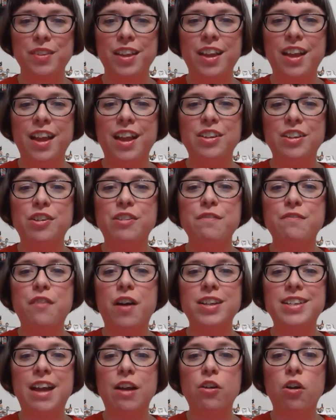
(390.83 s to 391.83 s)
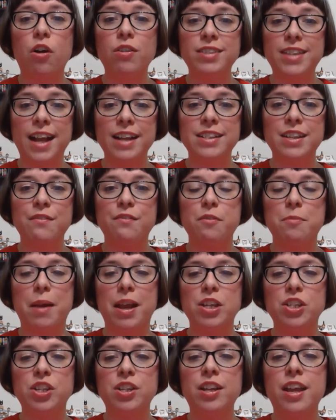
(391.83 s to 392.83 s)
You can find our contact
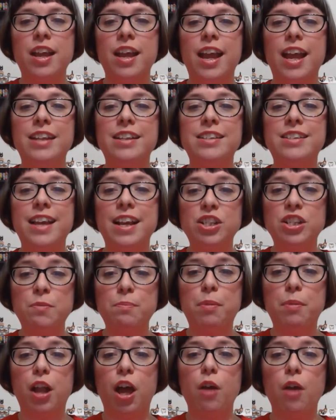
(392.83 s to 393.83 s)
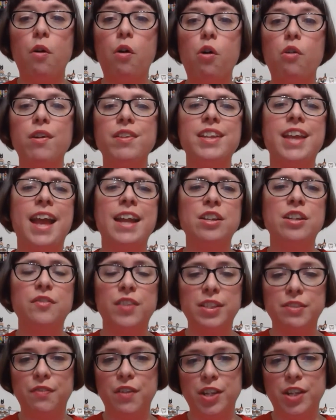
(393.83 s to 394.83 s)
information in the section below or at the end of this
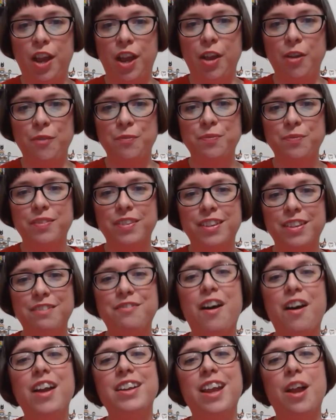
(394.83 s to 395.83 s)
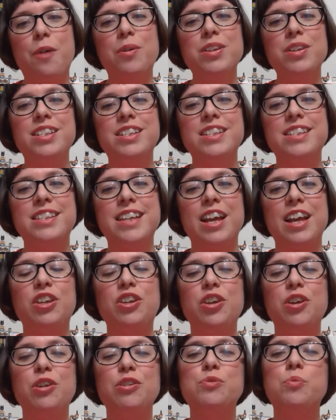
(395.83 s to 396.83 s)
video. Finally, I wanted to say a
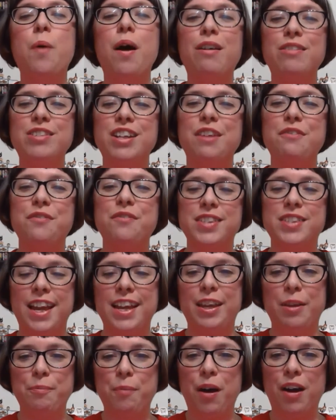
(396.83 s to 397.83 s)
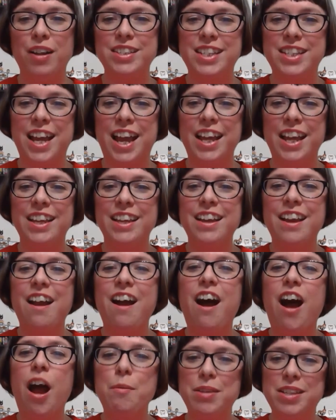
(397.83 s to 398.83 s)
huge well done for taking part today.
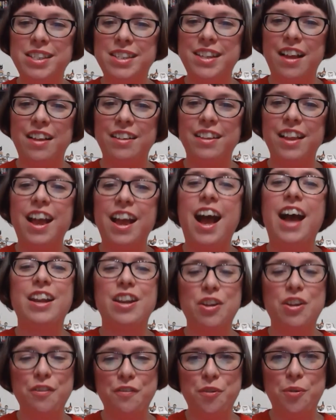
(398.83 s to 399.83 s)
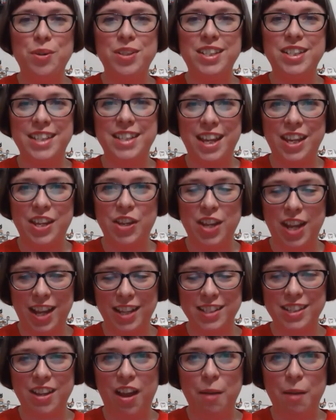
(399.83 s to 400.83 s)
I'm Estelle and I look forward to seeing you next
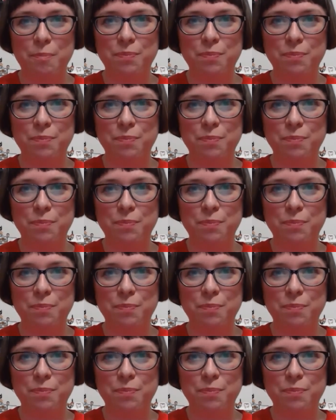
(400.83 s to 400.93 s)
time.